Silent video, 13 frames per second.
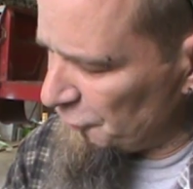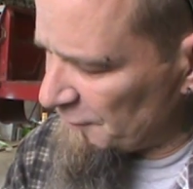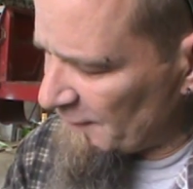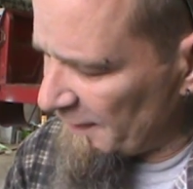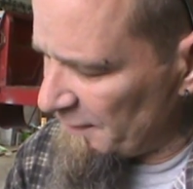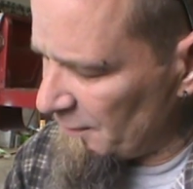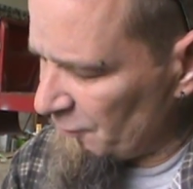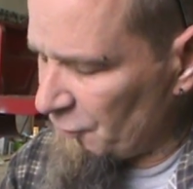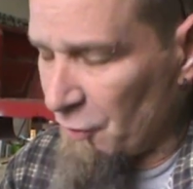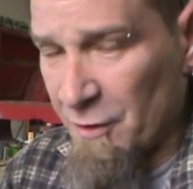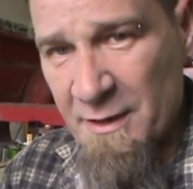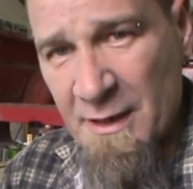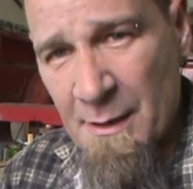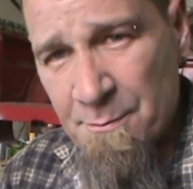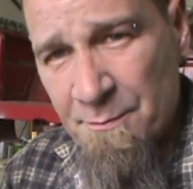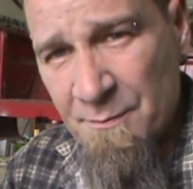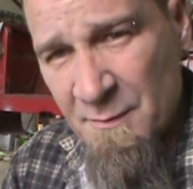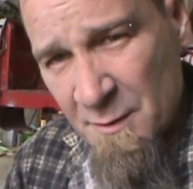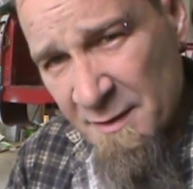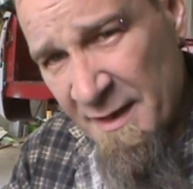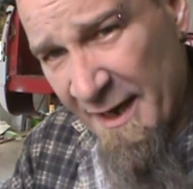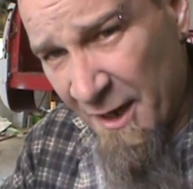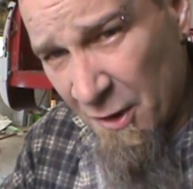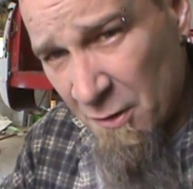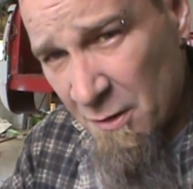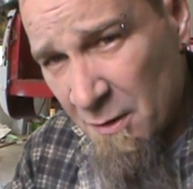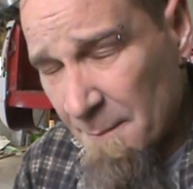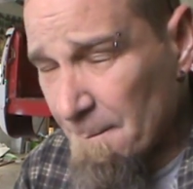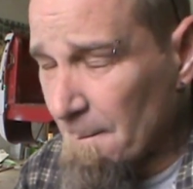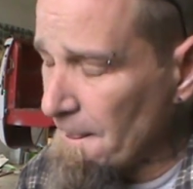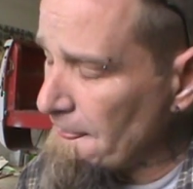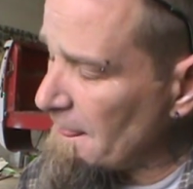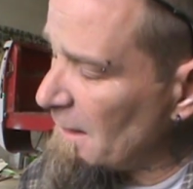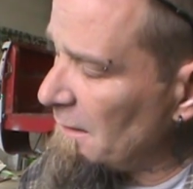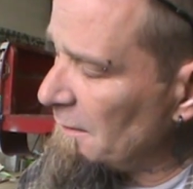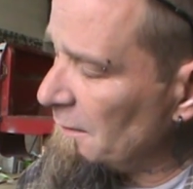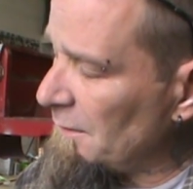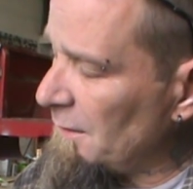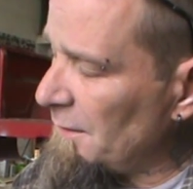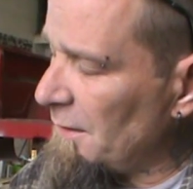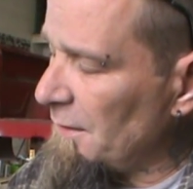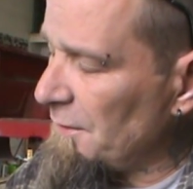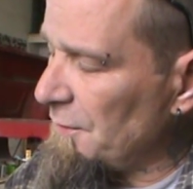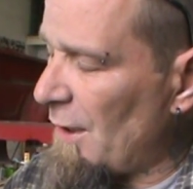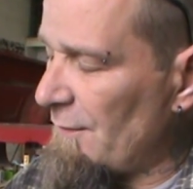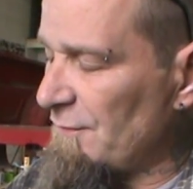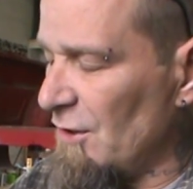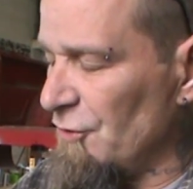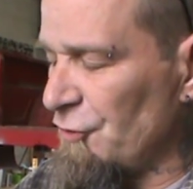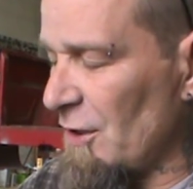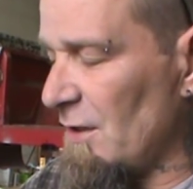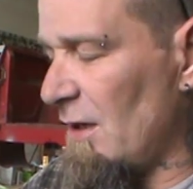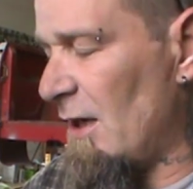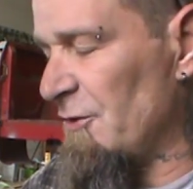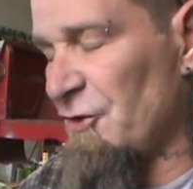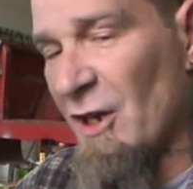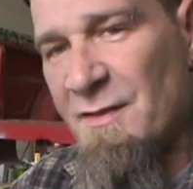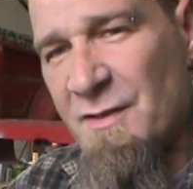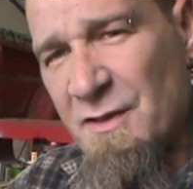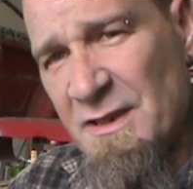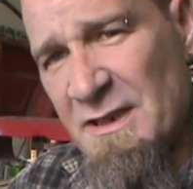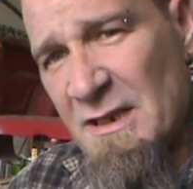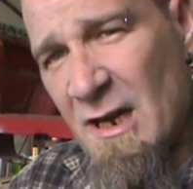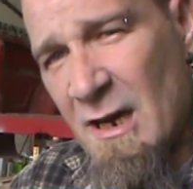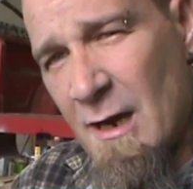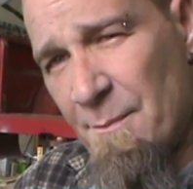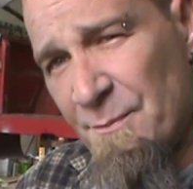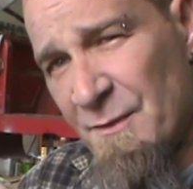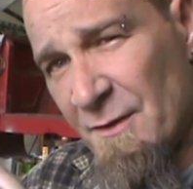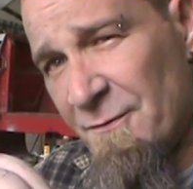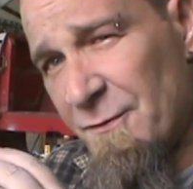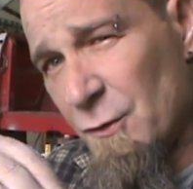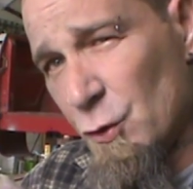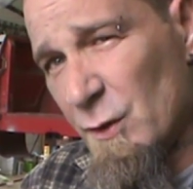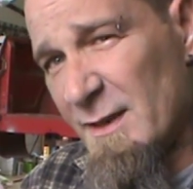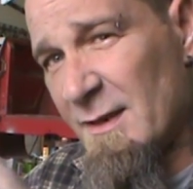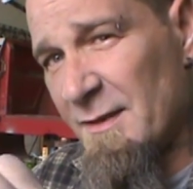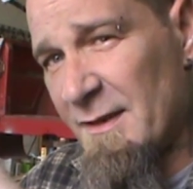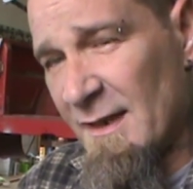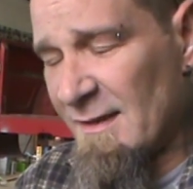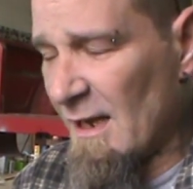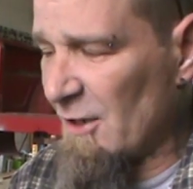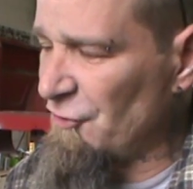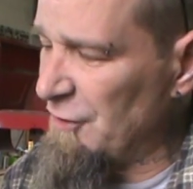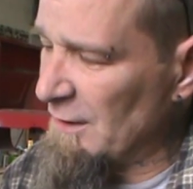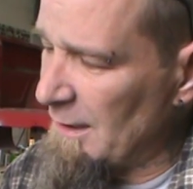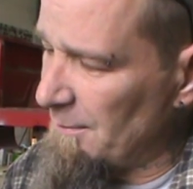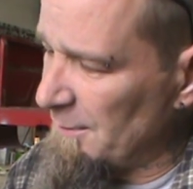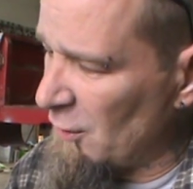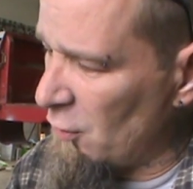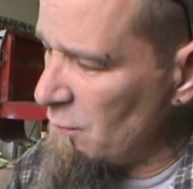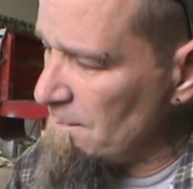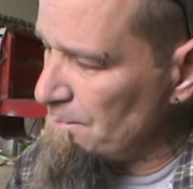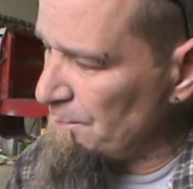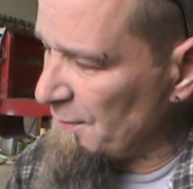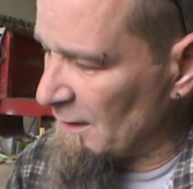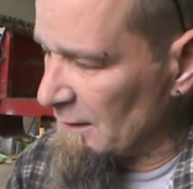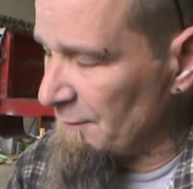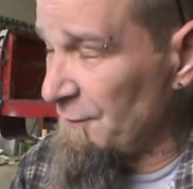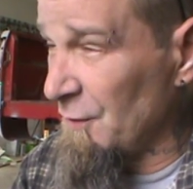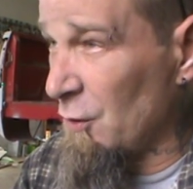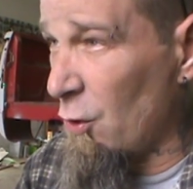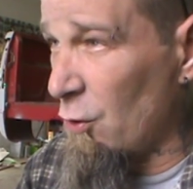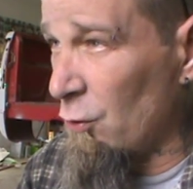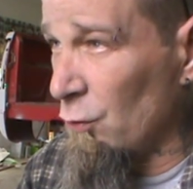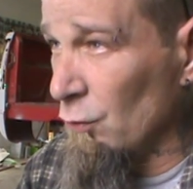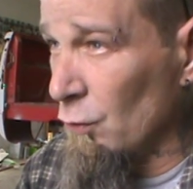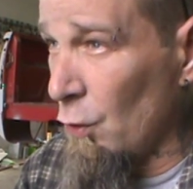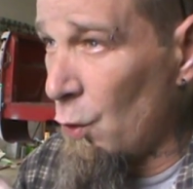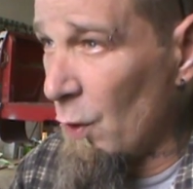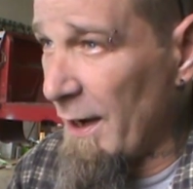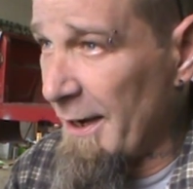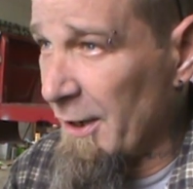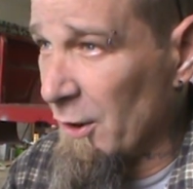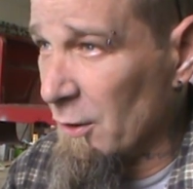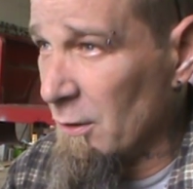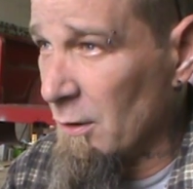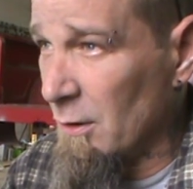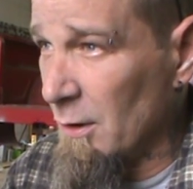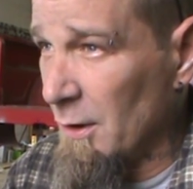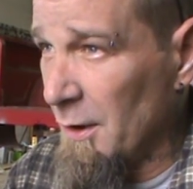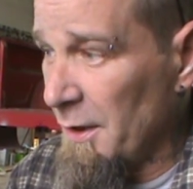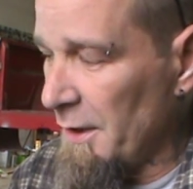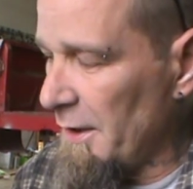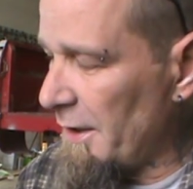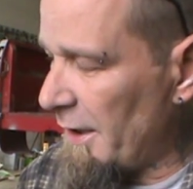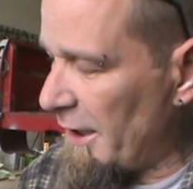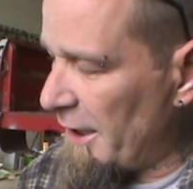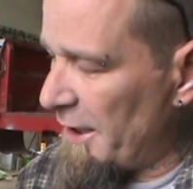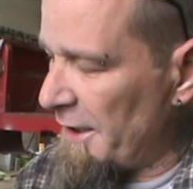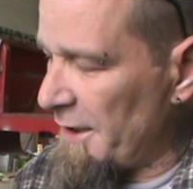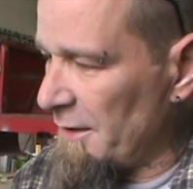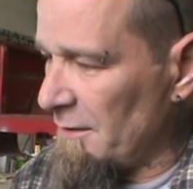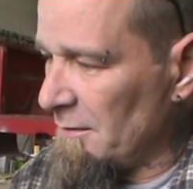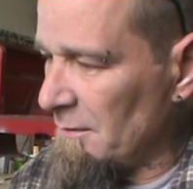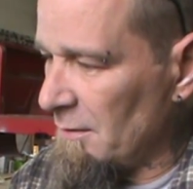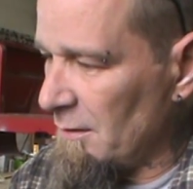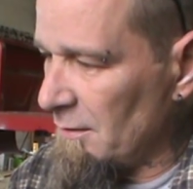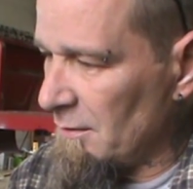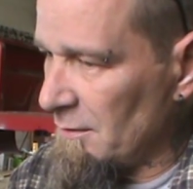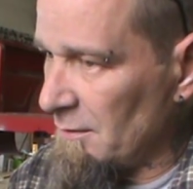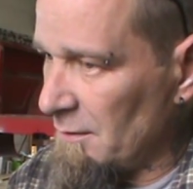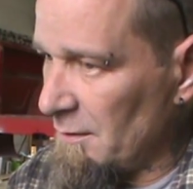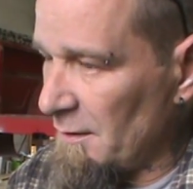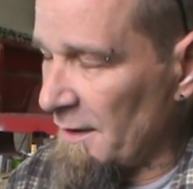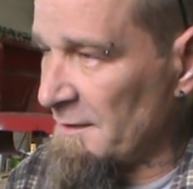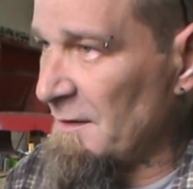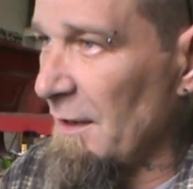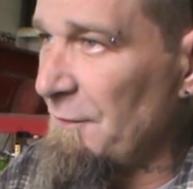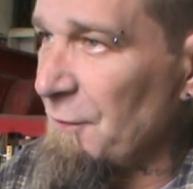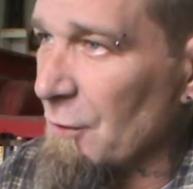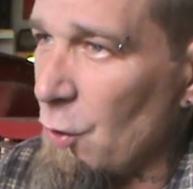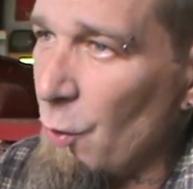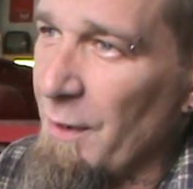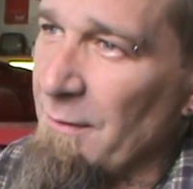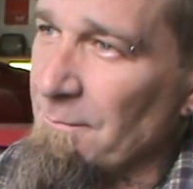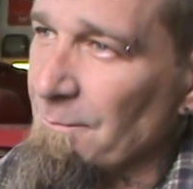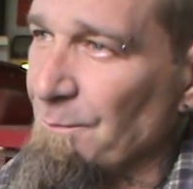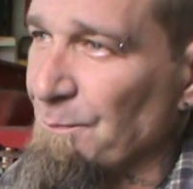you turn it up, the air, you have to adjust the fluid that's actually coming out, because if you go low air, and like say if you're going